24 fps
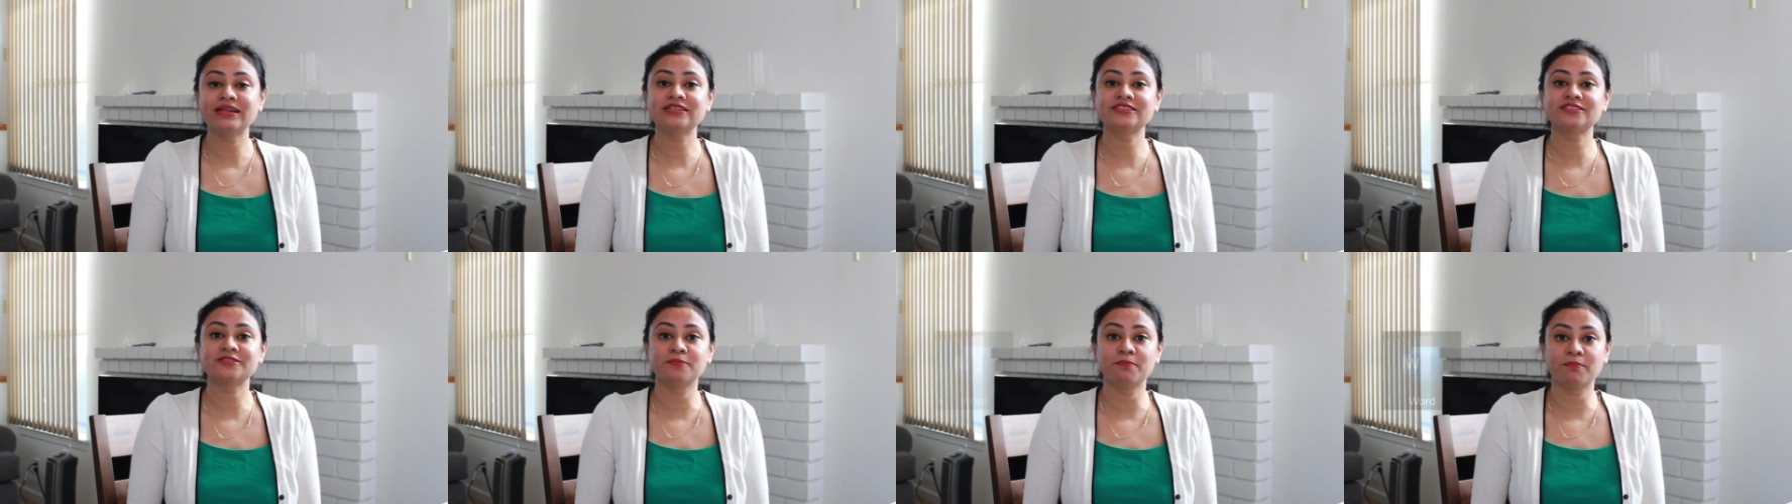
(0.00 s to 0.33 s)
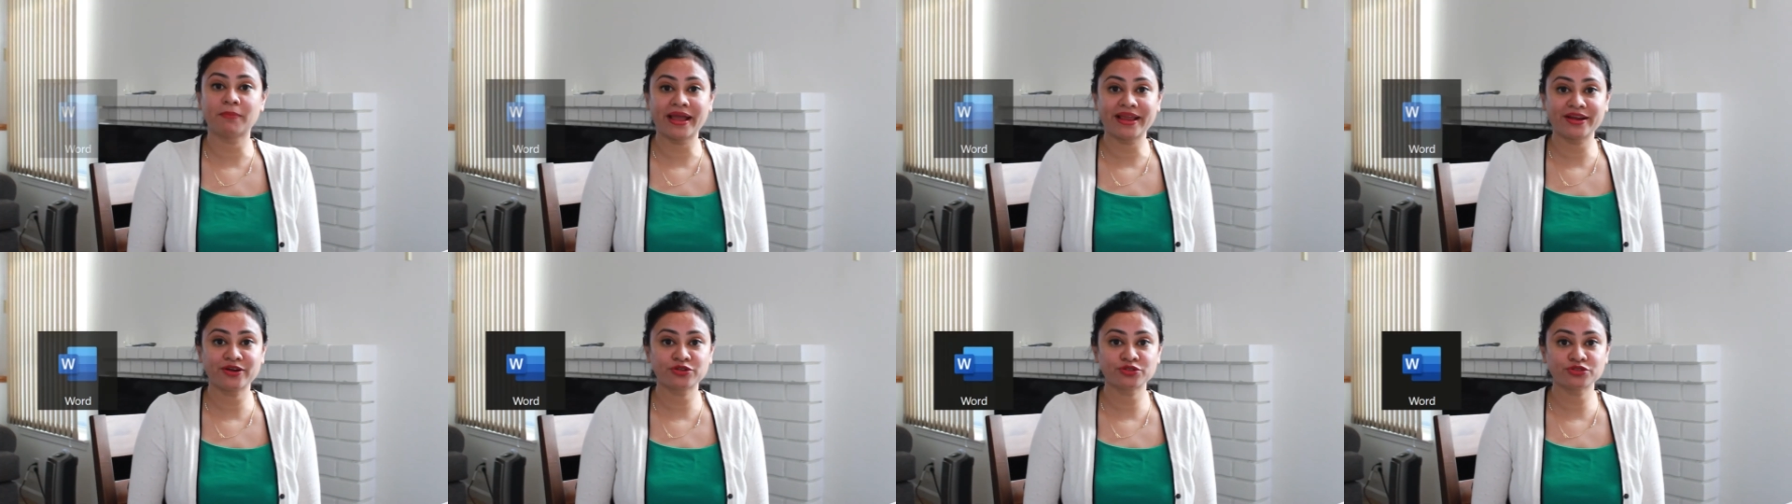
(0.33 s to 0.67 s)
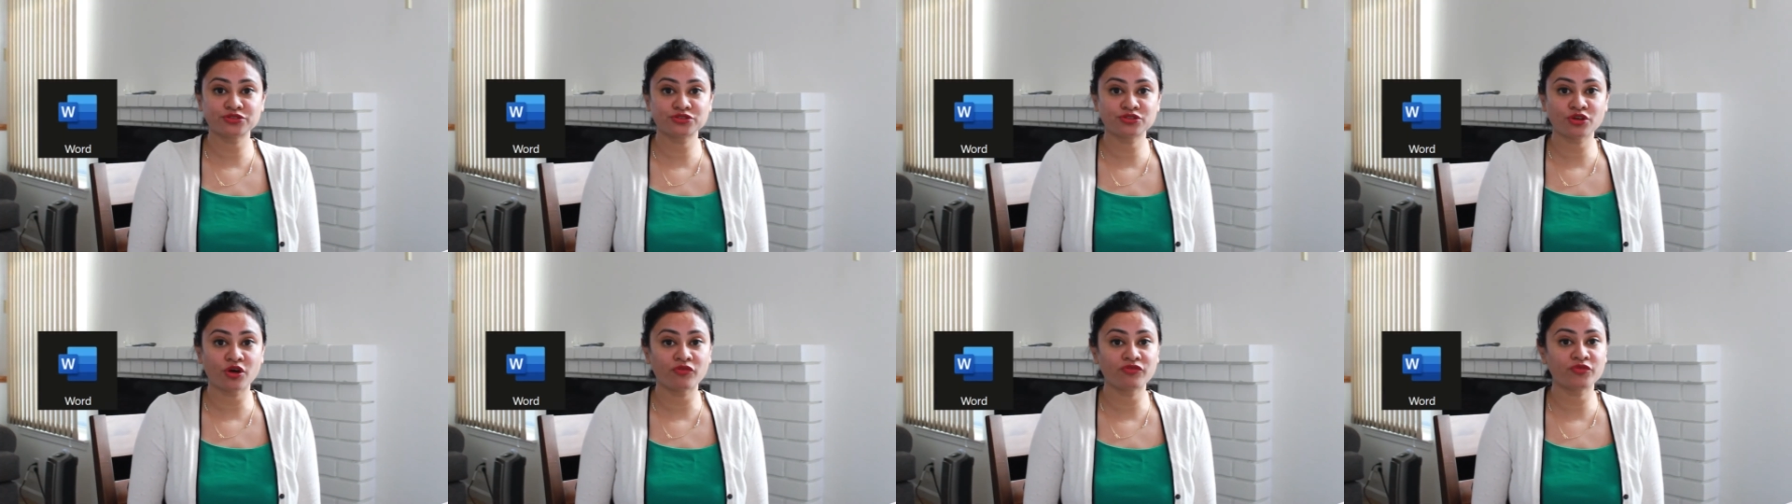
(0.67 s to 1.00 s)
is
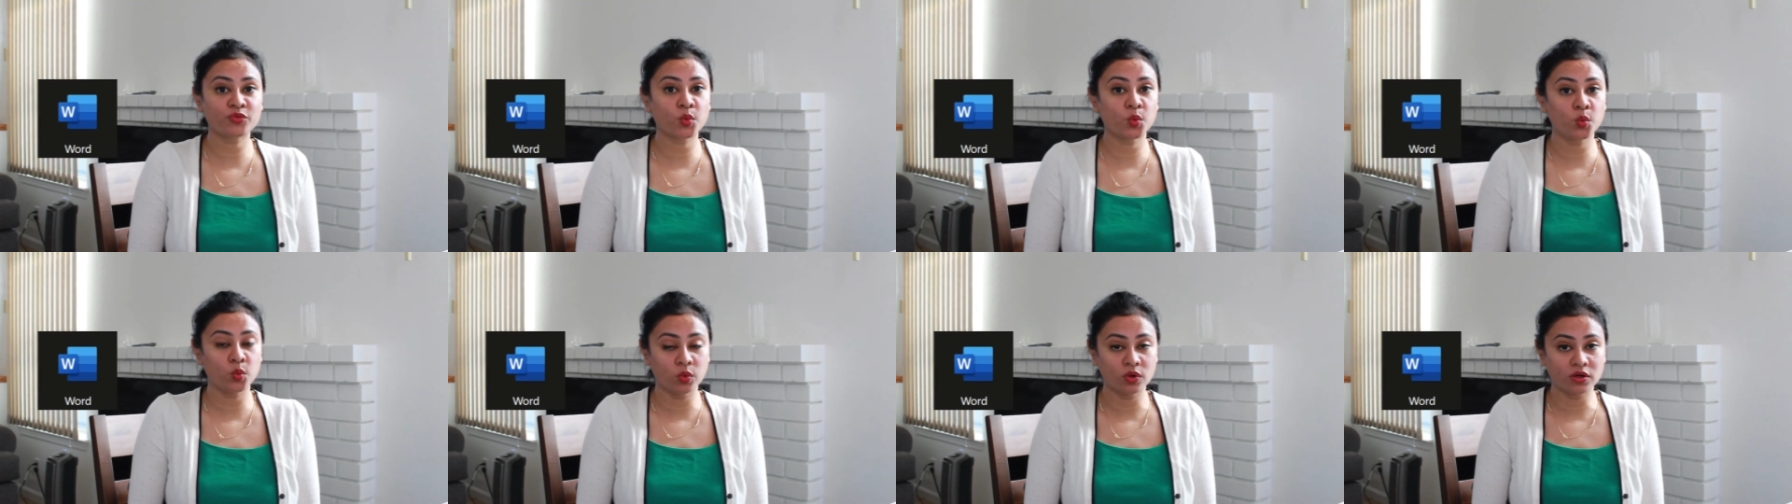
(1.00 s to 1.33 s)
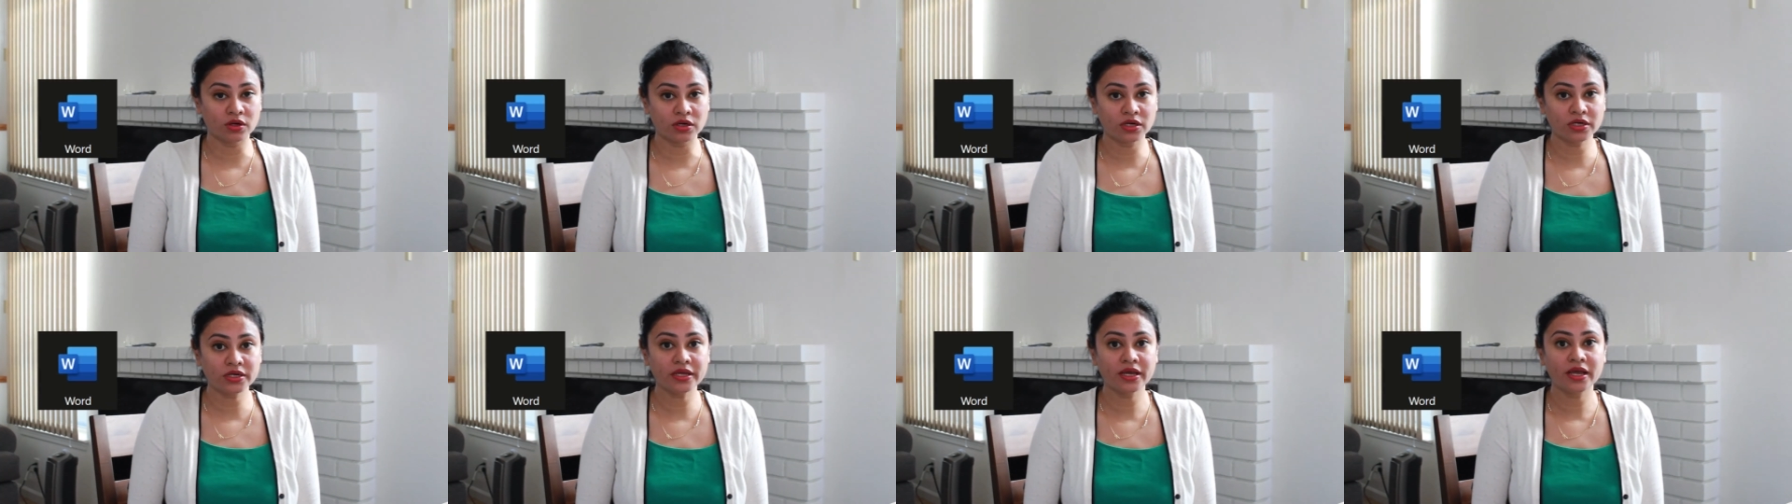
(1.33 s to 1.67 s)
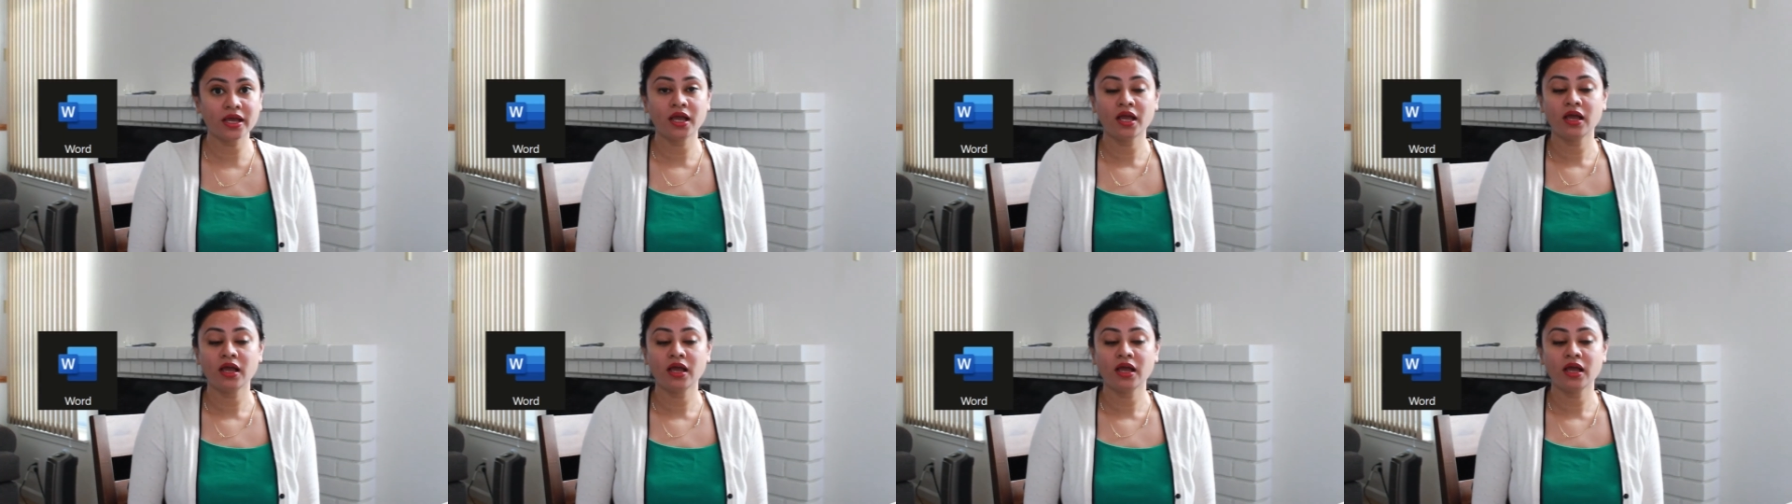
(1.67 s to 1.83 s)
Microsoft Word.